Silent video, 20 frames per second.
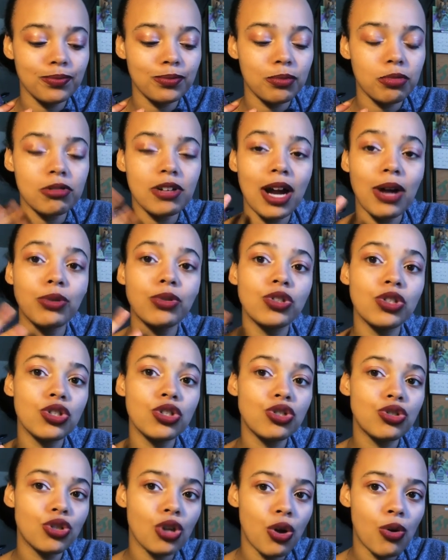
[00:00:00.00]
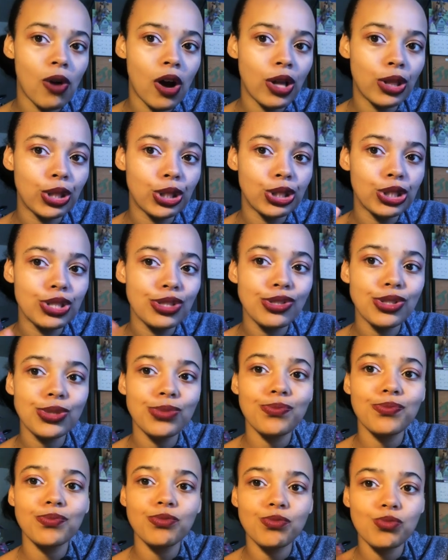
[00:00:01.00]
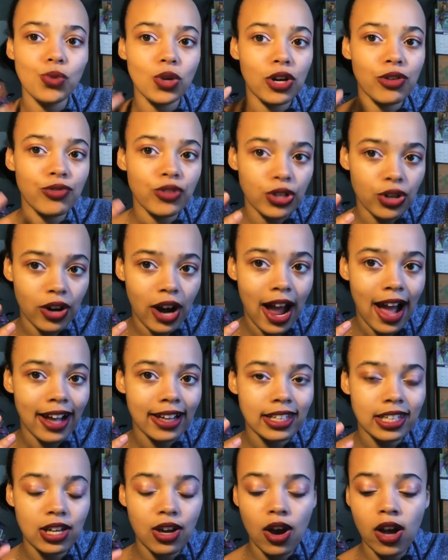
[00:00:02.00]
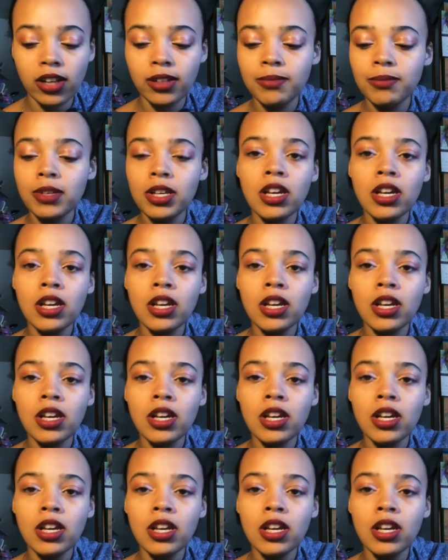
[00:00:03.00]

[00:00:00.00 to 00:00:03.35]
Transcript: proud to show others, whatever you're acting on.